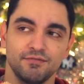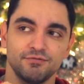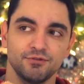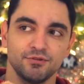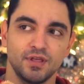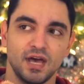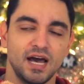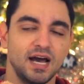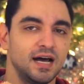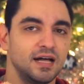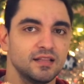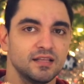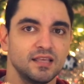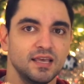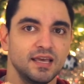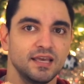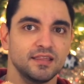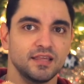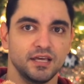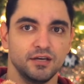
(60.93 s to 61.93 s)
After the
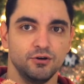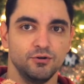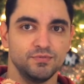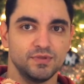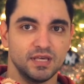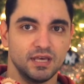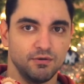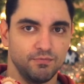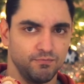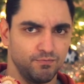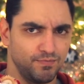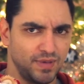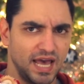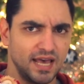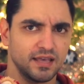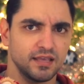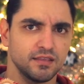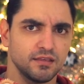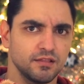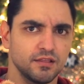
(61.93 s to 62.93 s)
holidays, I hope to get
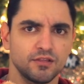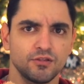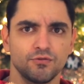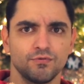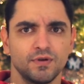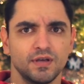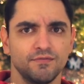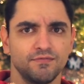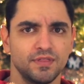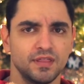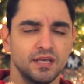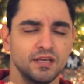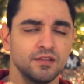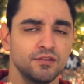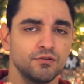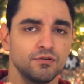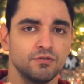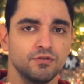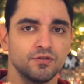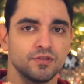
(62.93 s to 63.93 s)
back into the swing of
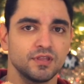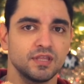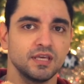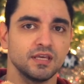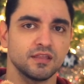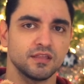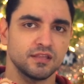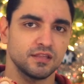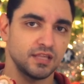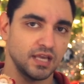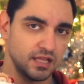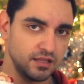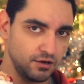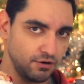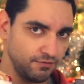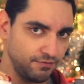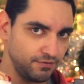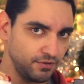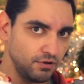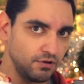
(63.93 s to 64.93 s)
things, so you'll see a
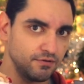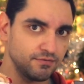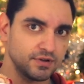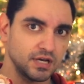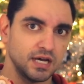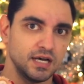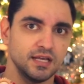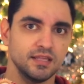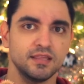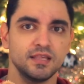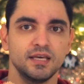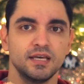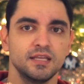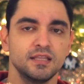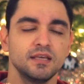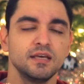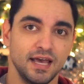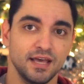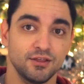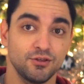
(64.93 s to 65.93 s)
steadier flow of
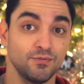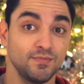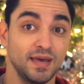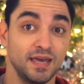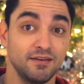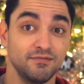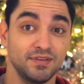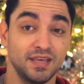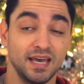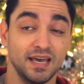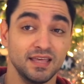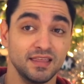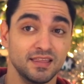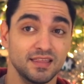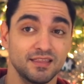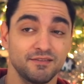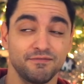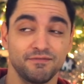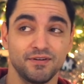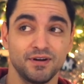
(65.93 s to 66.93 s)
content. As you may have
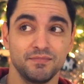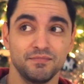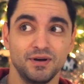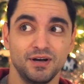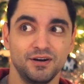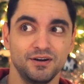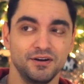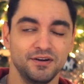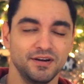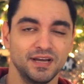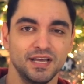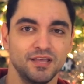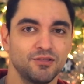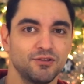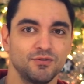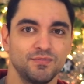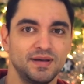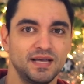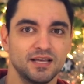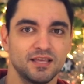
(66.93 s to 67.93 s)
guessed from our
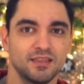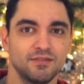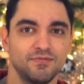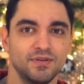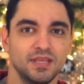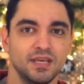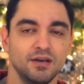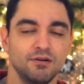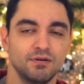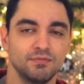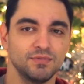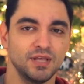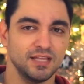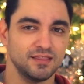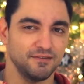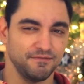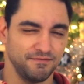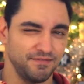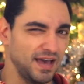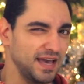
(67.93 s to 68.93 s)
answer box video, I'm
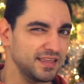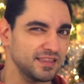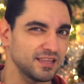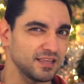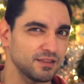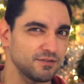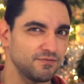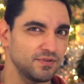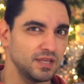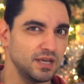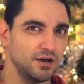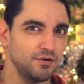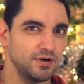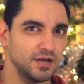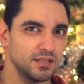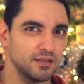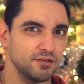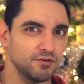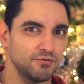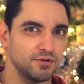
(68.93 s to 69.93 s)
not the fastest video
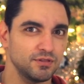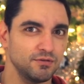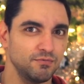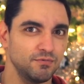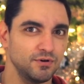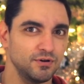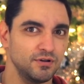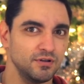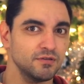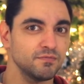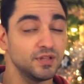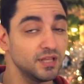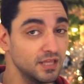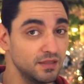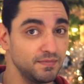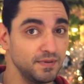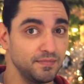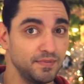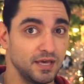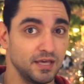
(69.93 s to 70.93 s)
editor in the world.
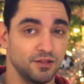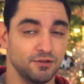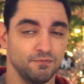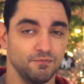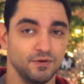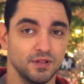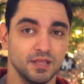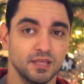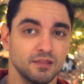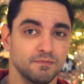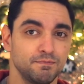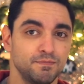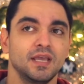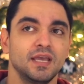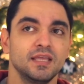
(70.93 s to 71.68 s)
Please be patient with us.